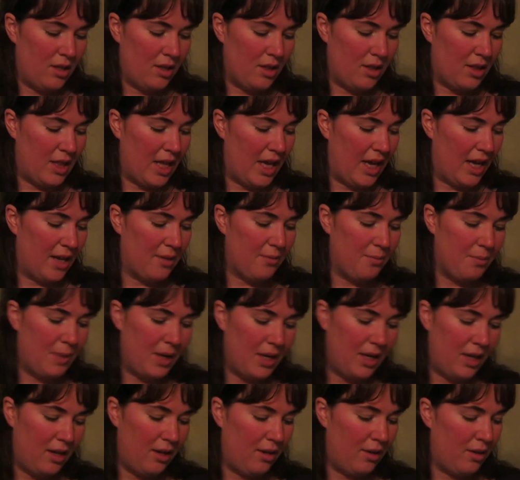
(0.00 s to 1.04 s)
They had
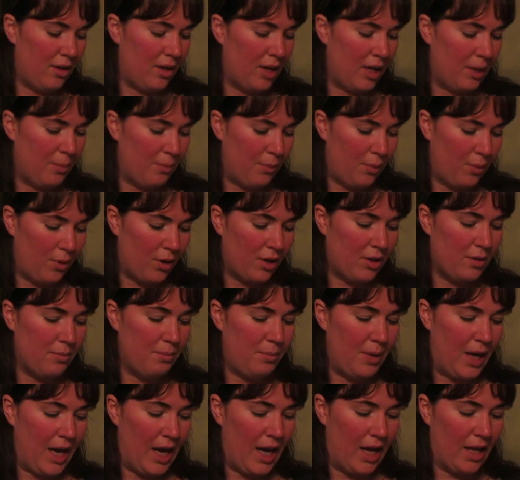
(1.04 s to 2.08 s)
many
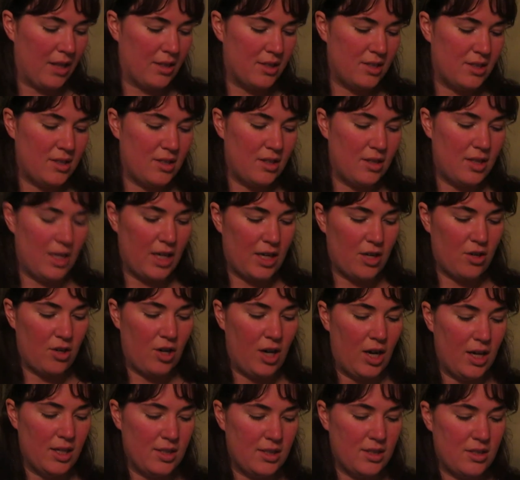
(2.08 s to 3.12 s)
important paths that
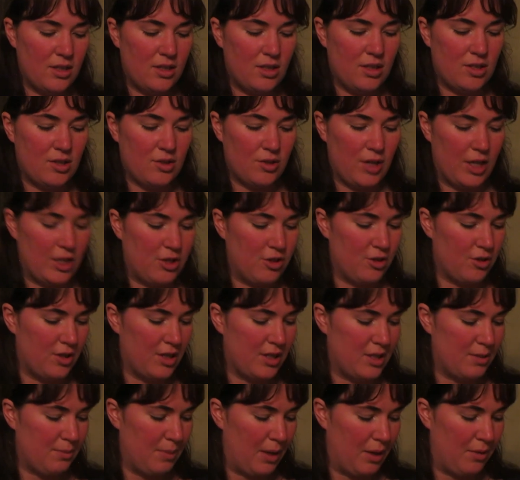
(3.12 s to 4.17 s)
crossed the
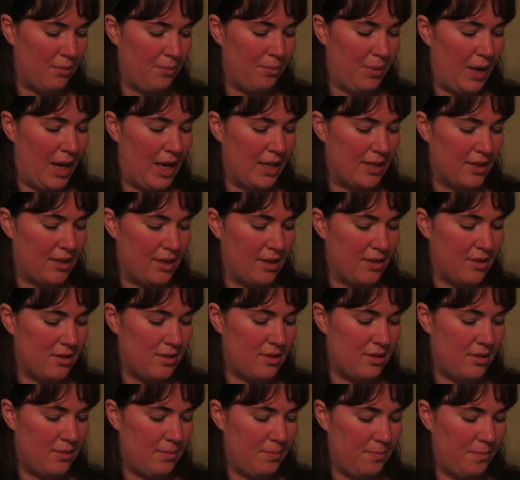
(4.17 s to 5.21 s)
treacherous mountain
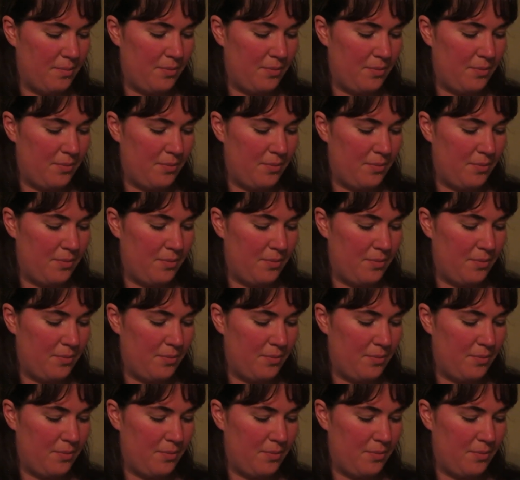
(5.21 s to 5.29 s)
passes.